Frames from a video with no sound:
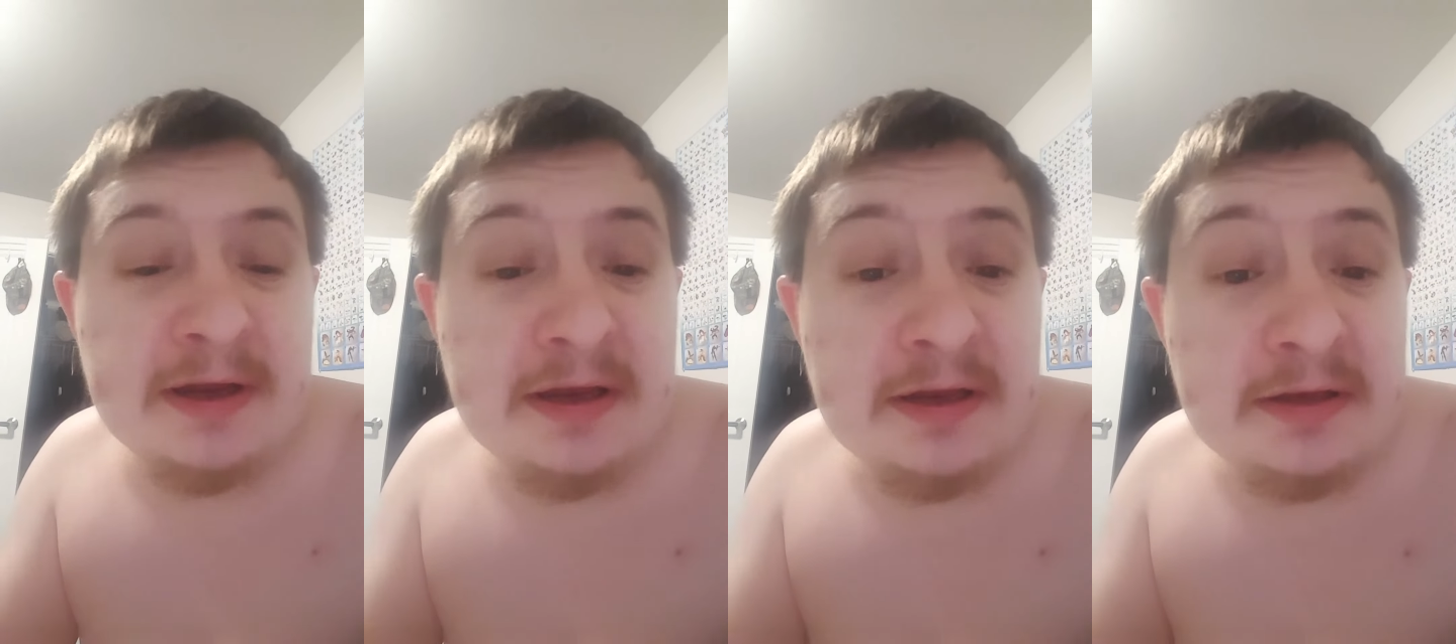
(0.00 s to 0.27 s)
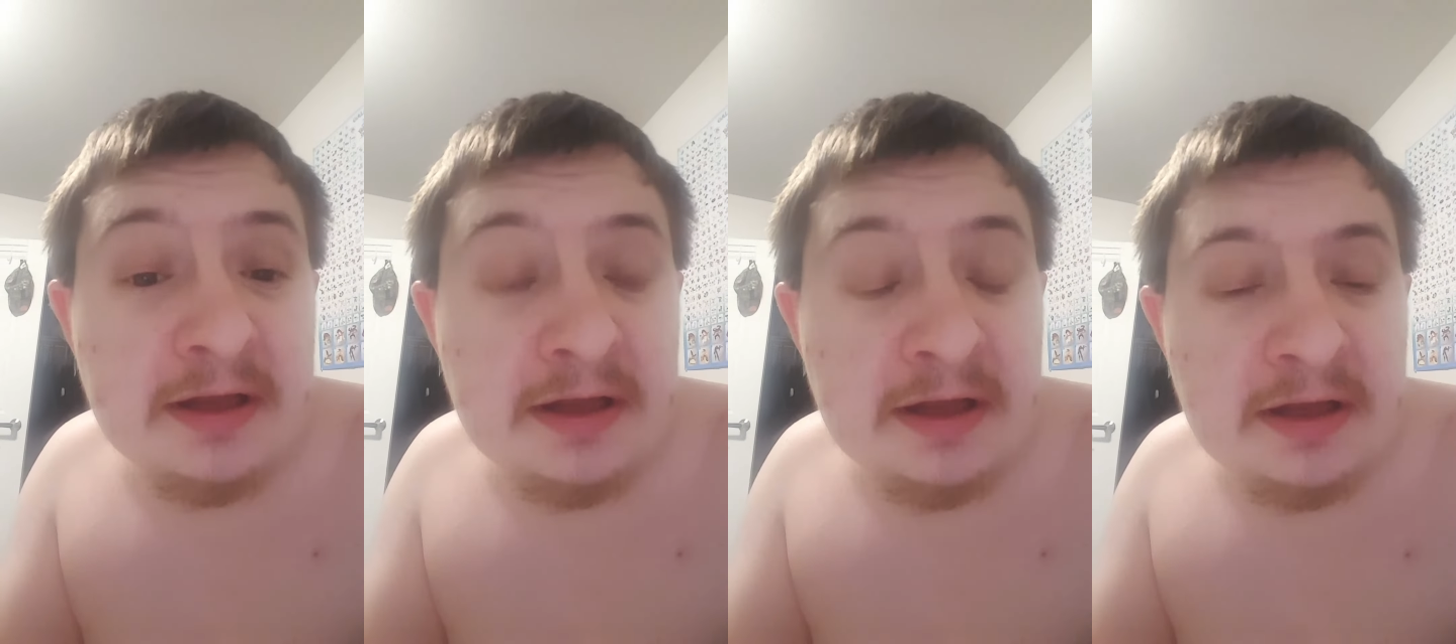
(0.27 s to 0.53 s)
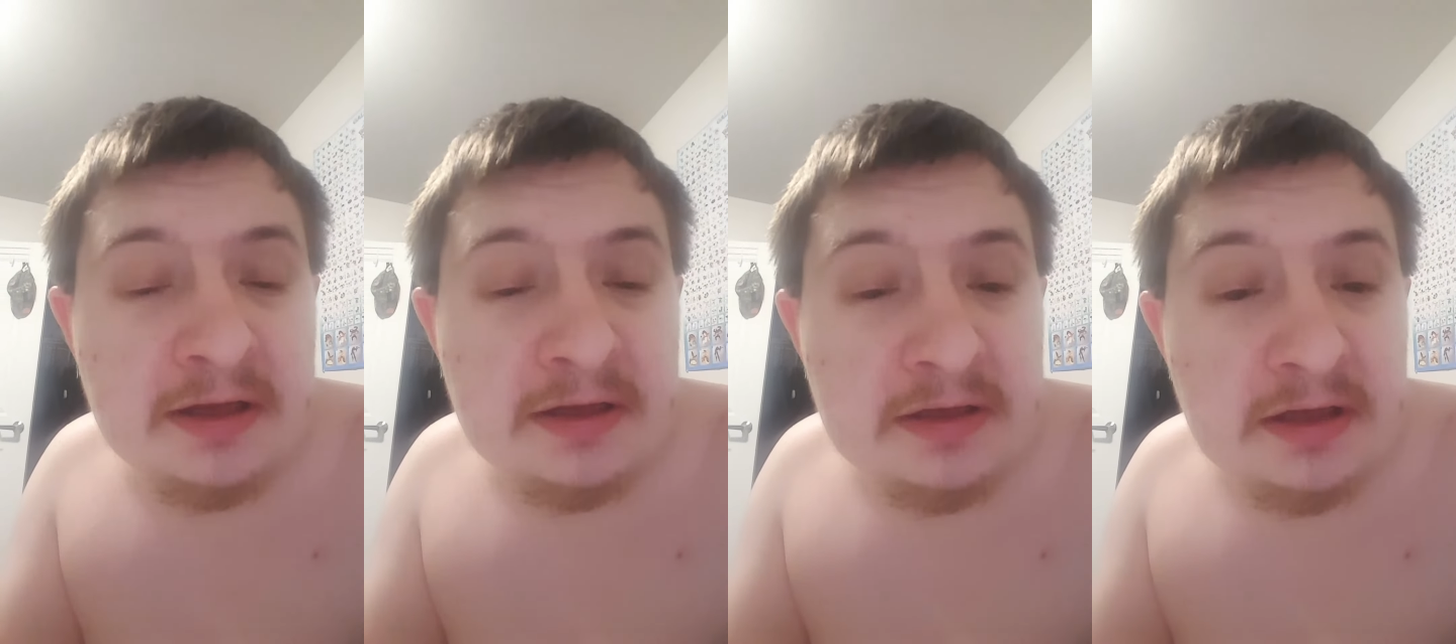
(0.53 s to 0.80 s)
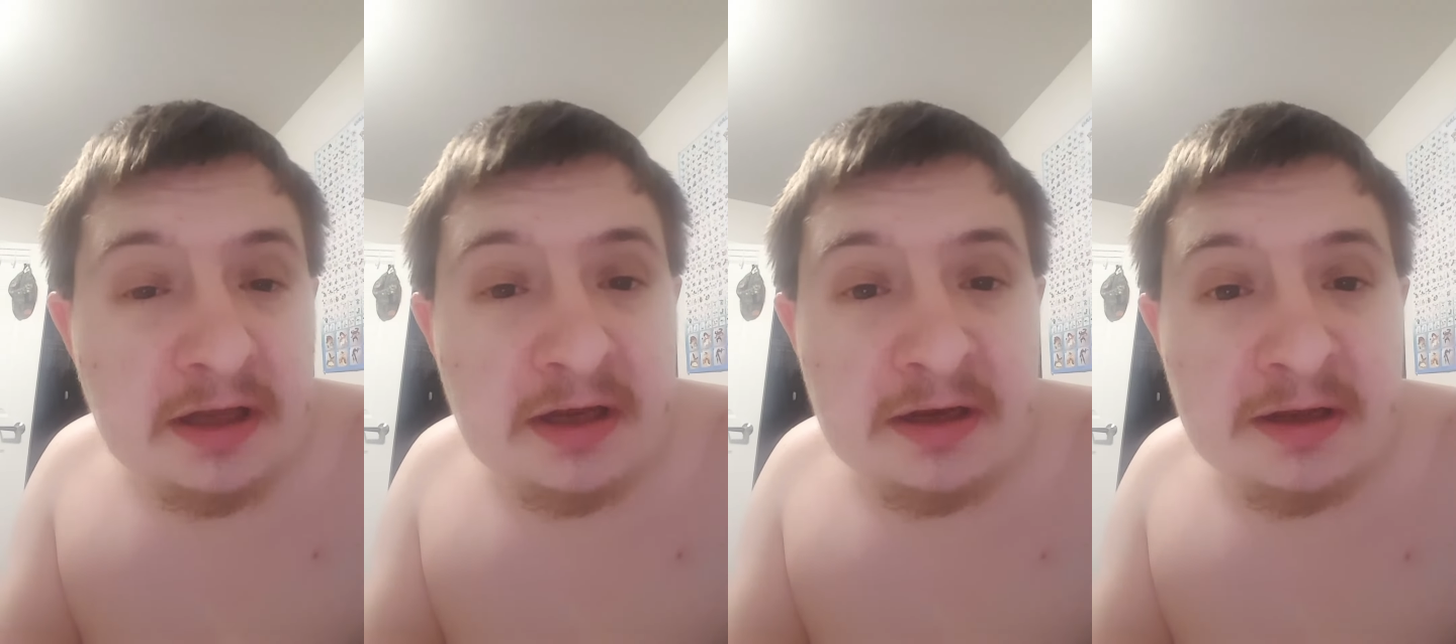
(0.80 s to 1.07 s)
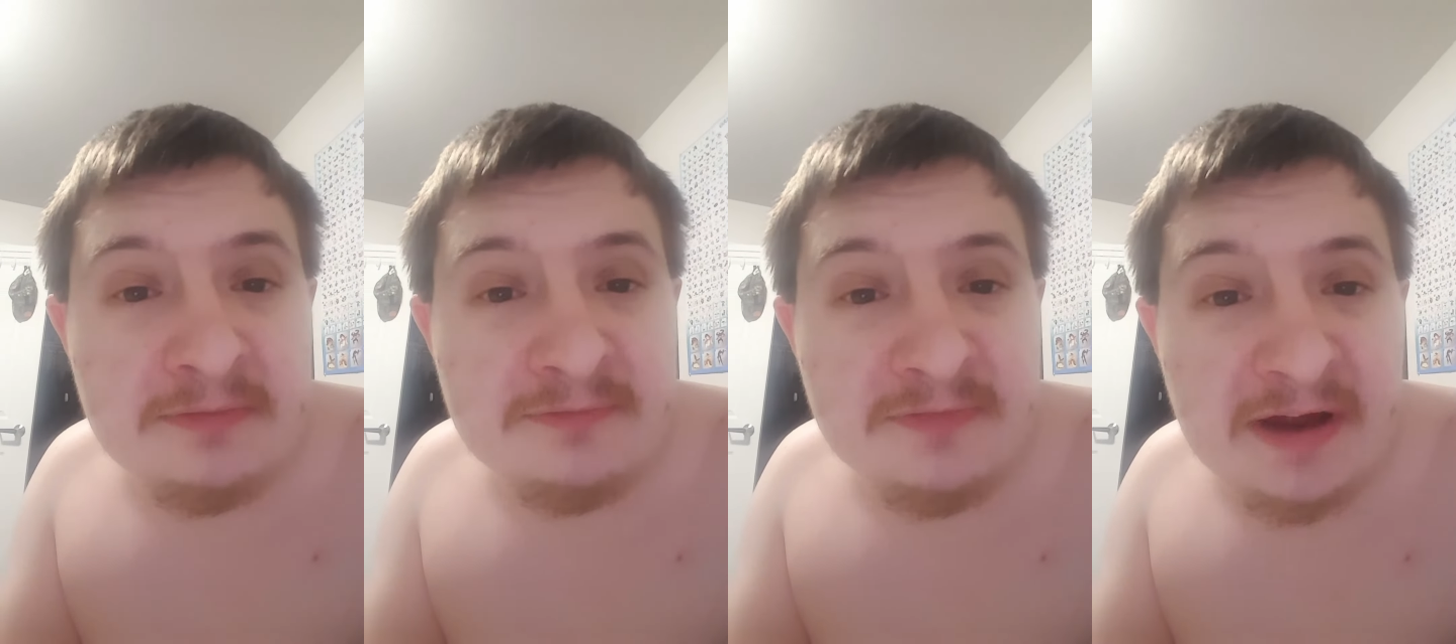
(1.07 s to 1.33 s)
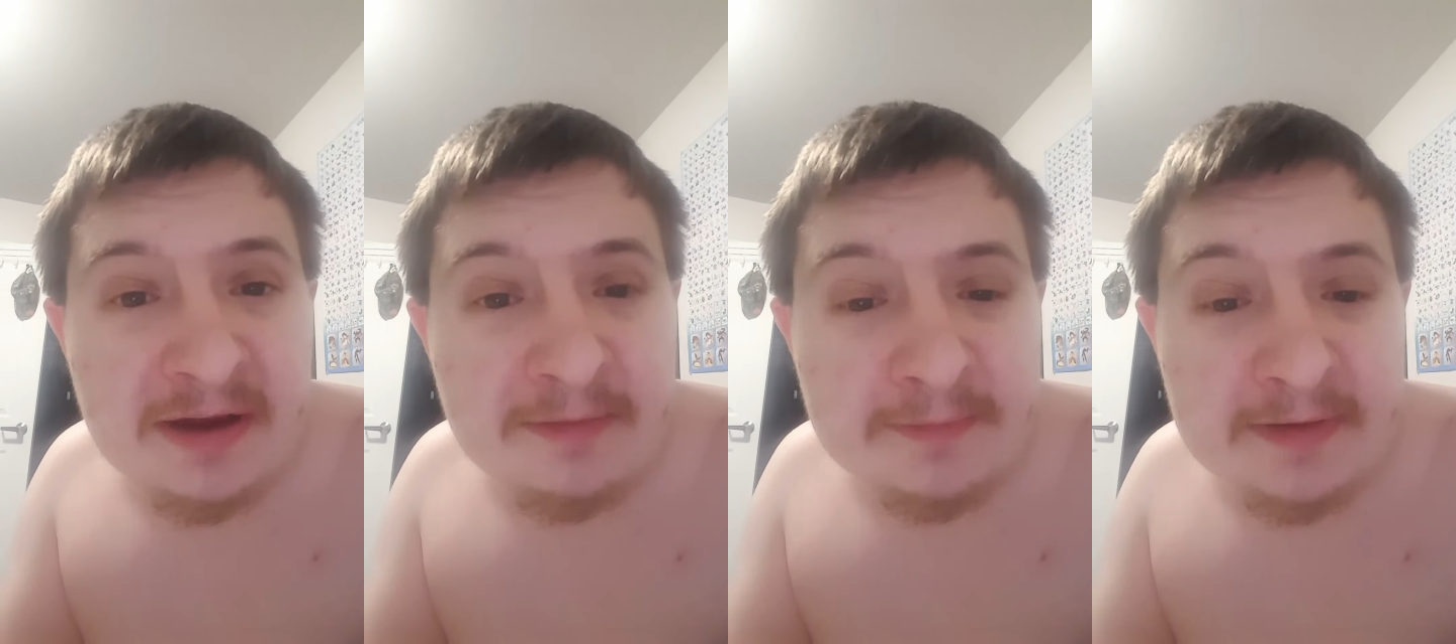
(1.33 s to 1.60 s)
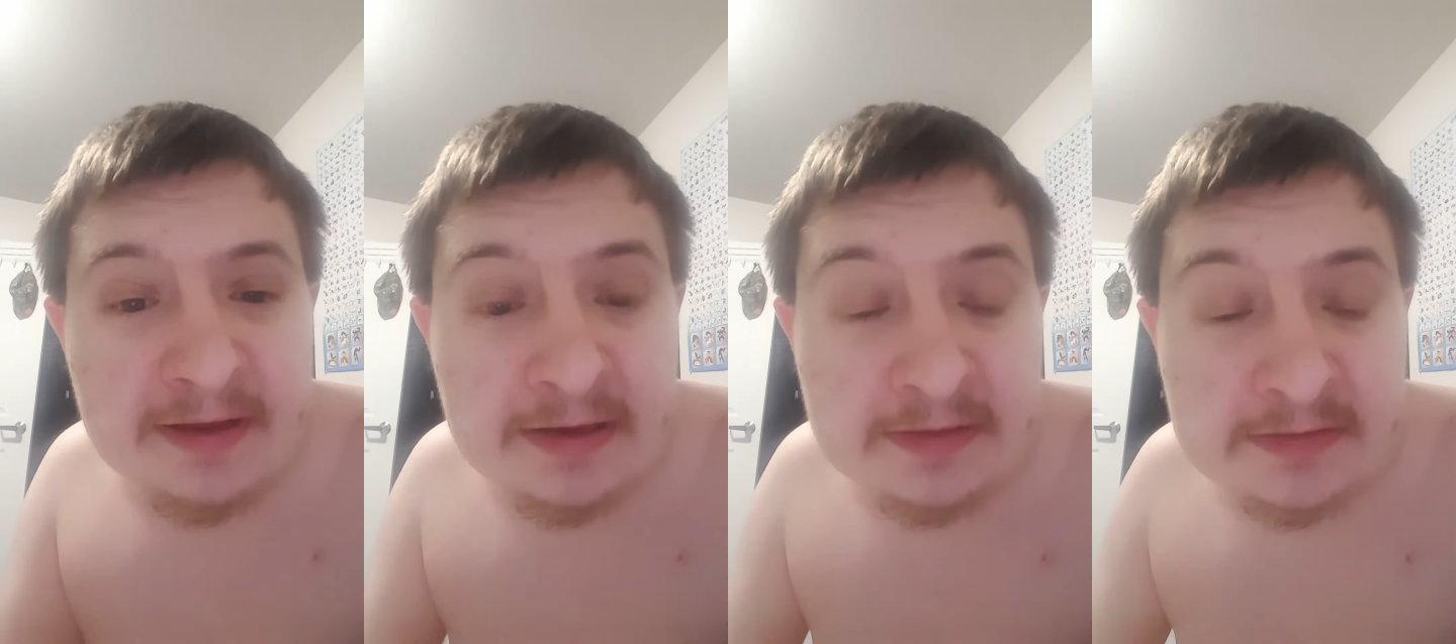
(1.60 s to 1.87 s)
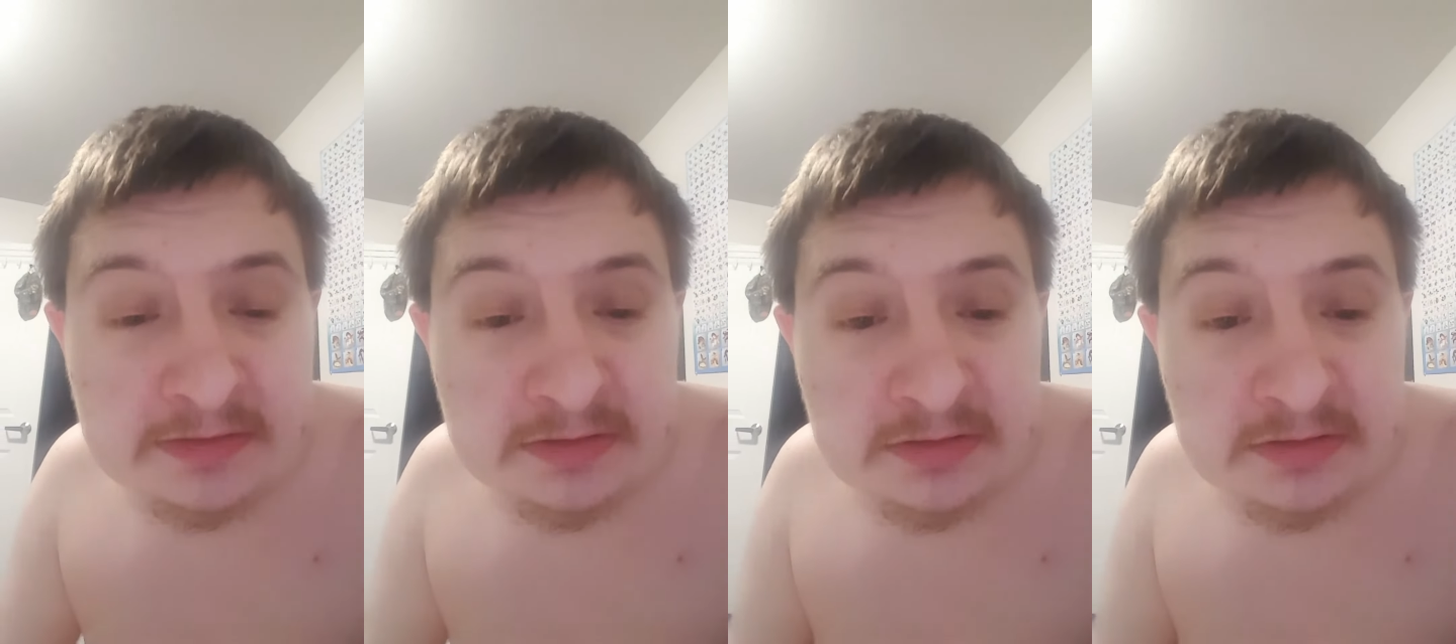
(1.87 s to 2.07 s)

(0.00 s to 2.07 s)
and the and I'm fine with that.